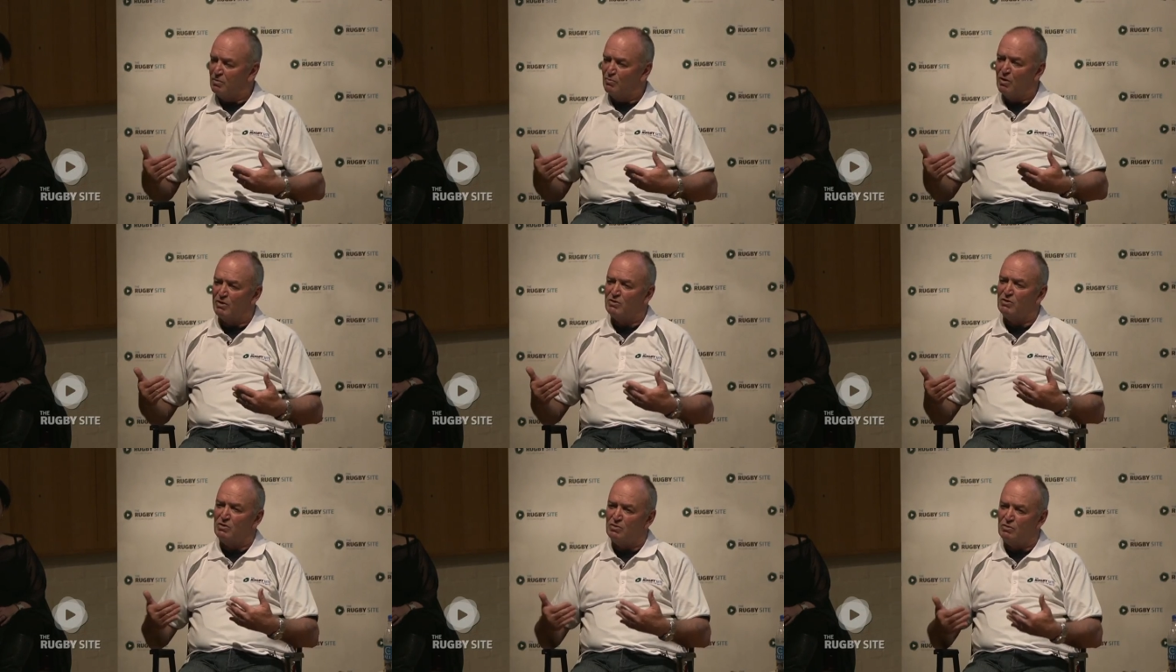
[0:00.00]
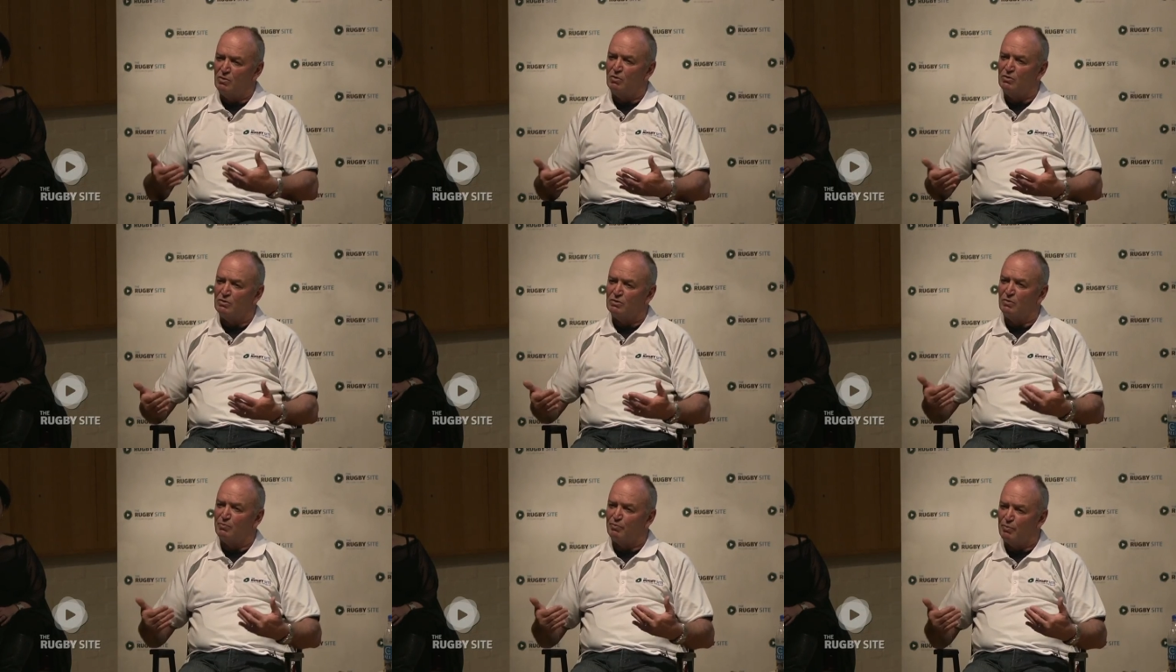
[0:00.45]
But you
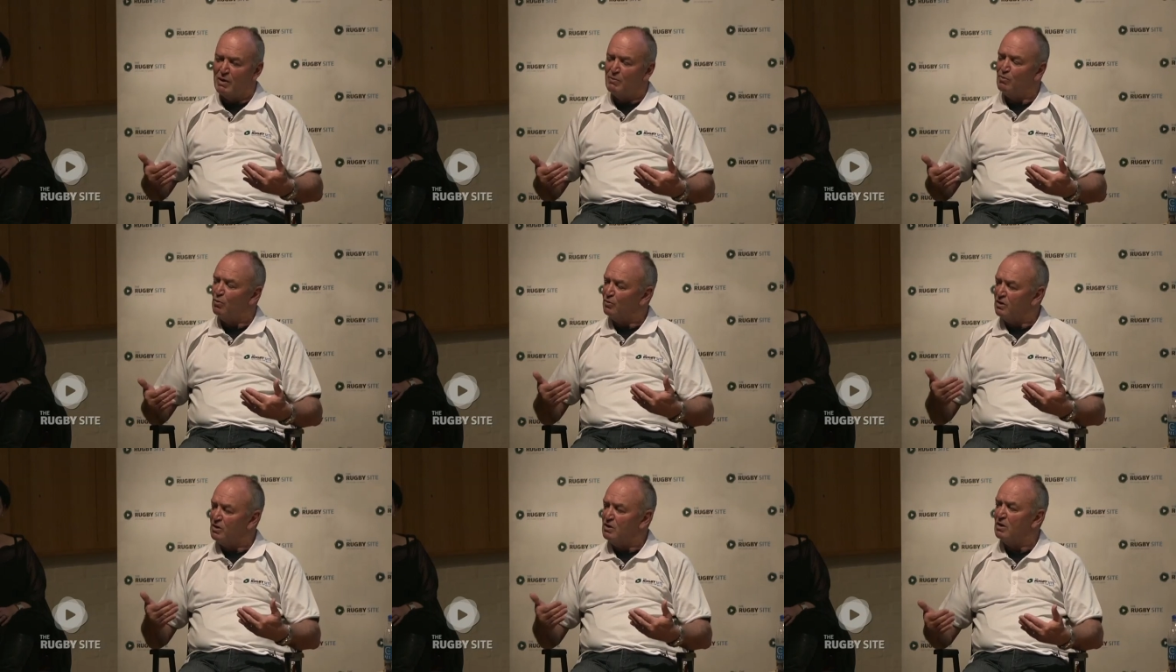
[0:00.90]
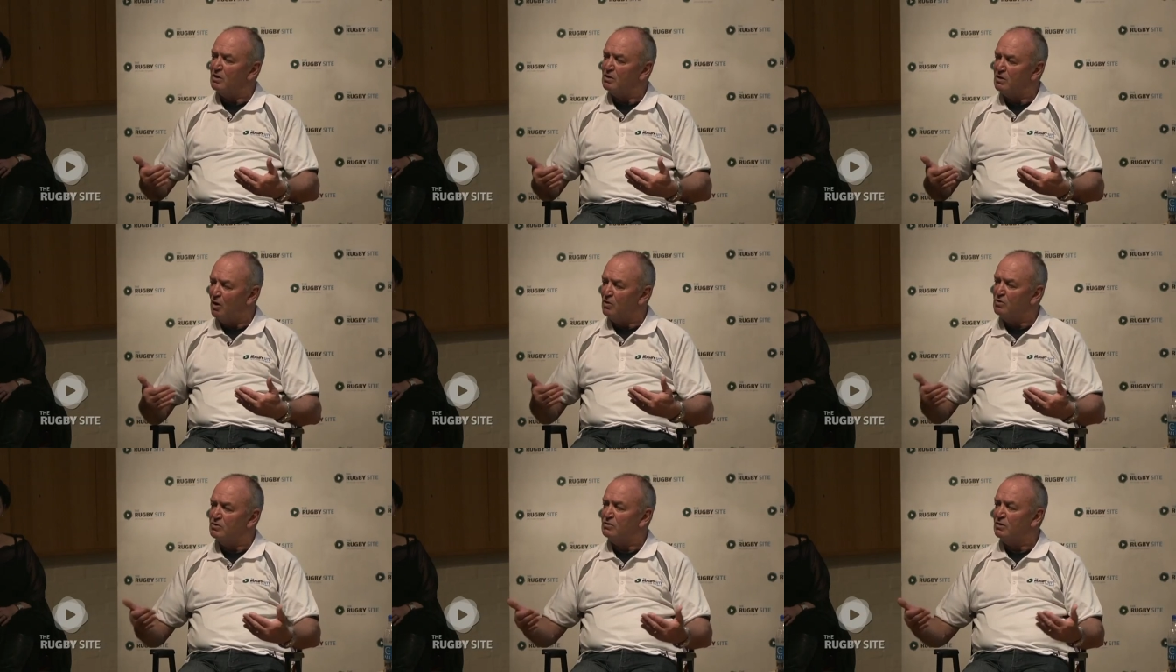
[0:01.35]
use the people that you're
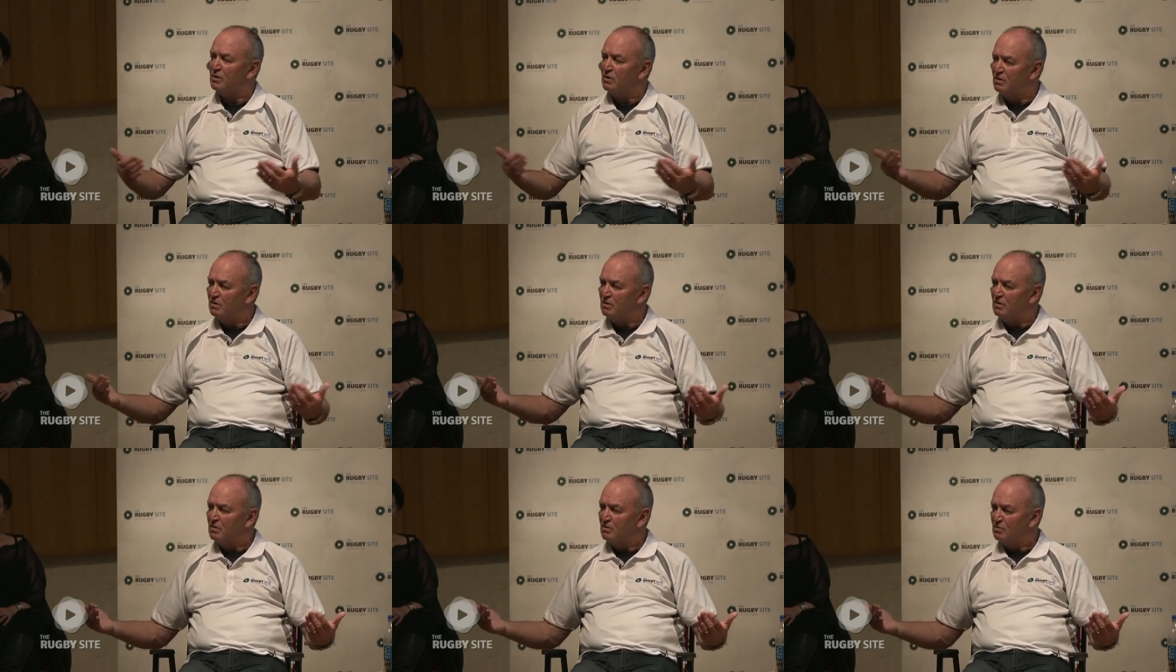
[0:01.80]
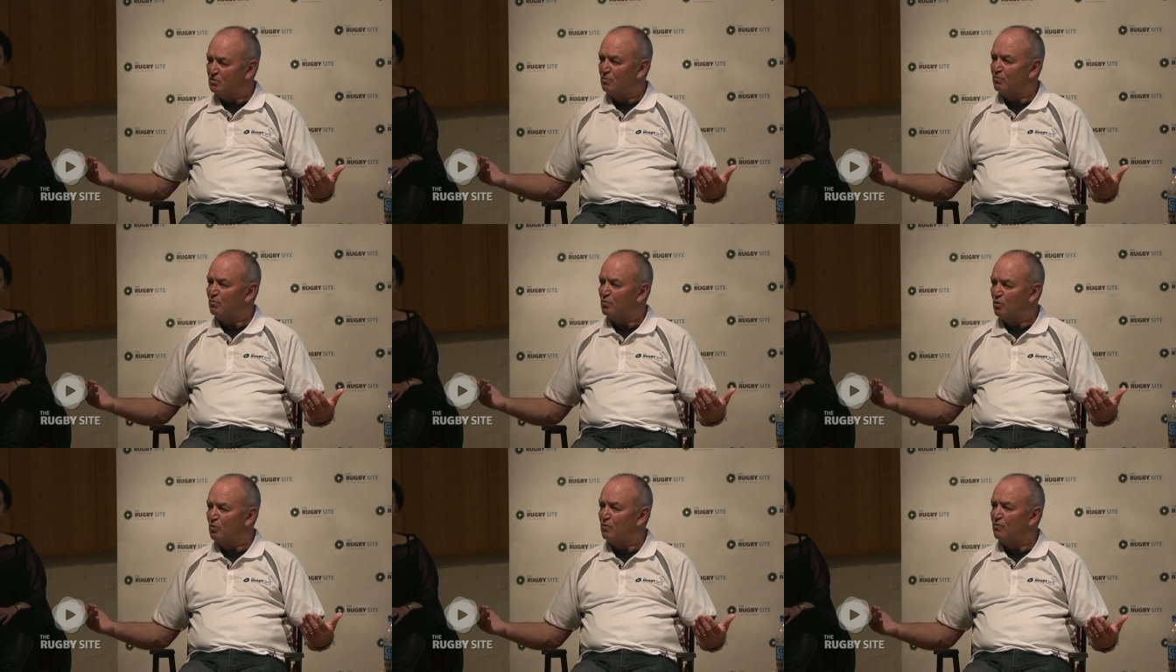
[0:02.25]
coaching to
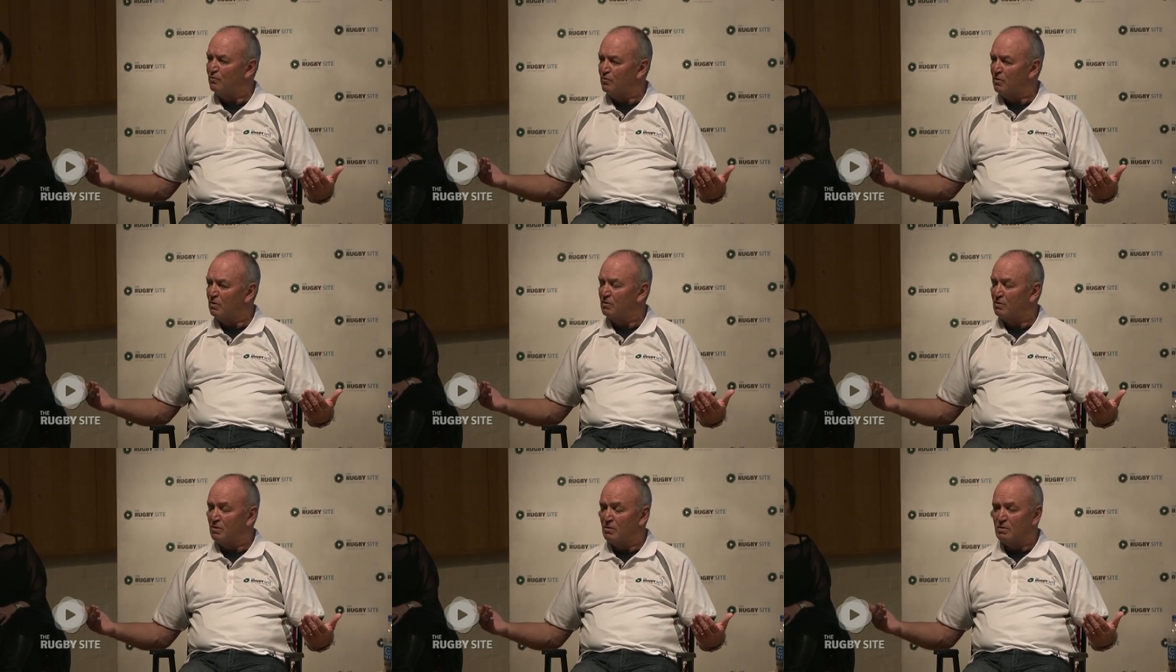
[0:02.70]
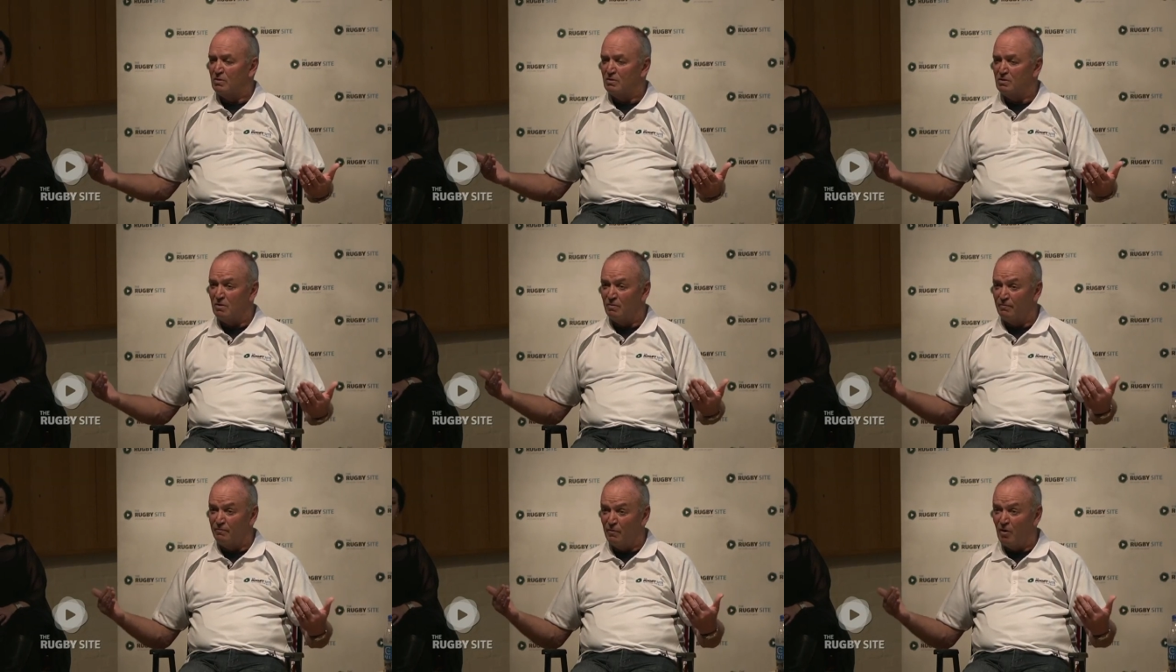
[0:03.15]
improve the
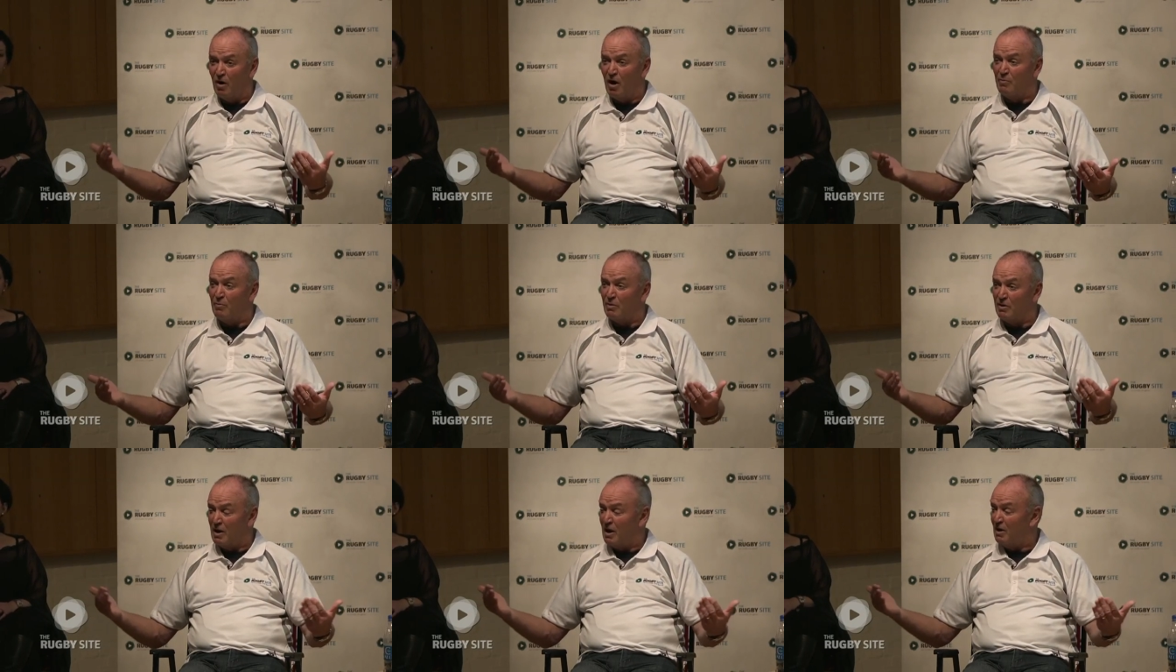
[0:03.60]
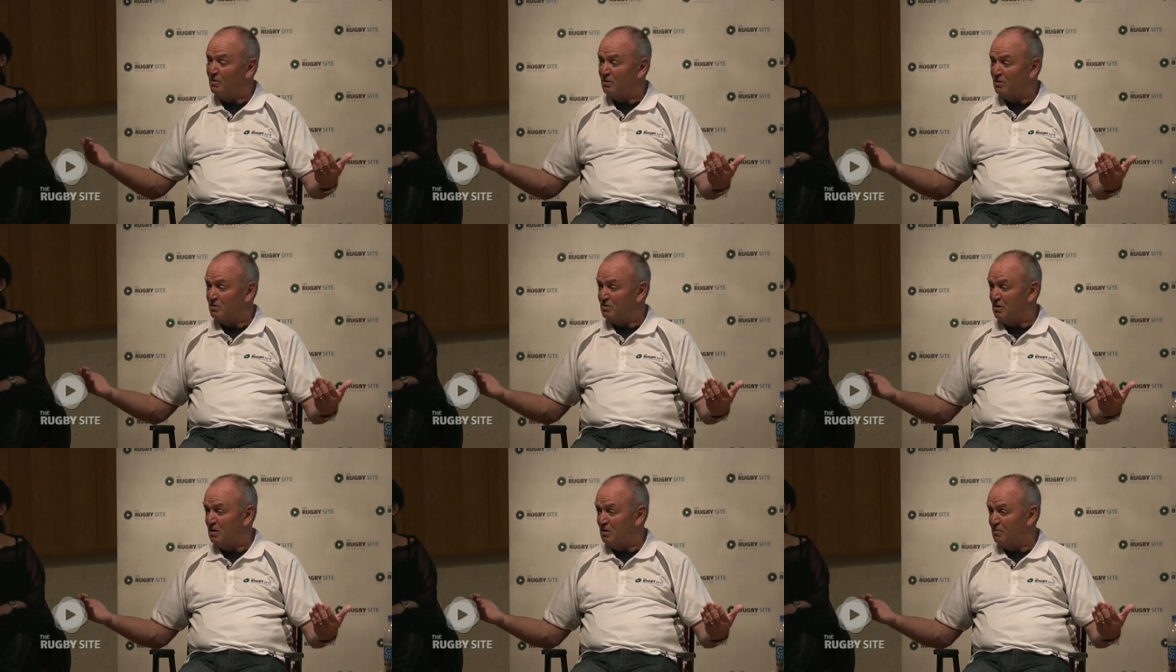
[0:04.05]
environment and
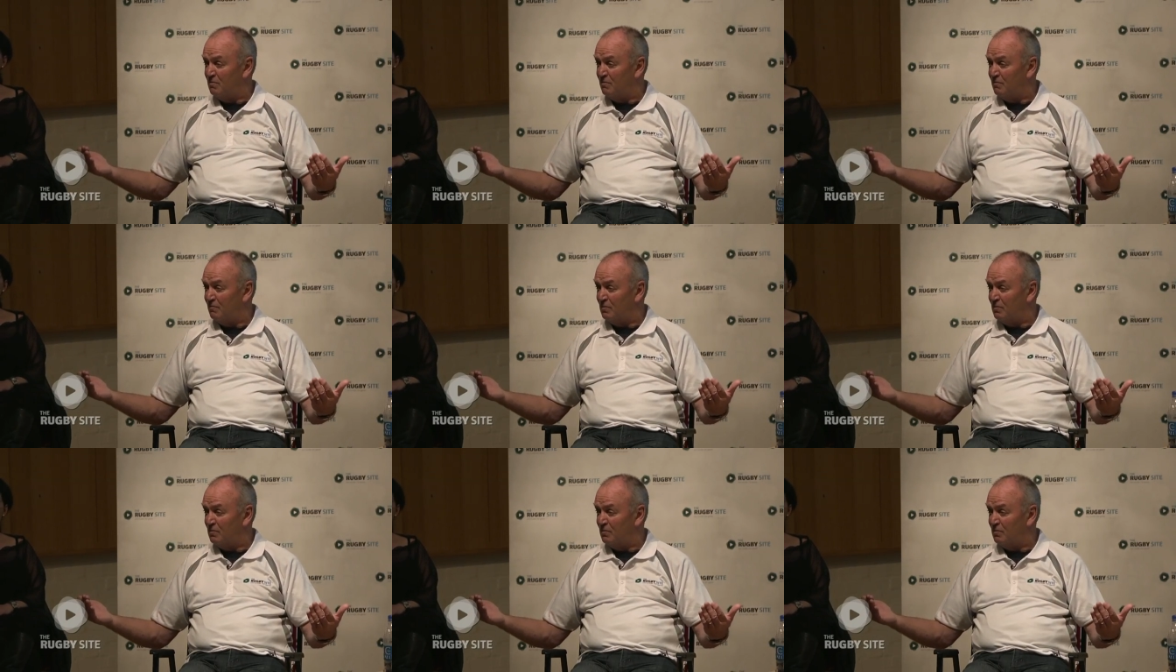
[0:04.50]
the team.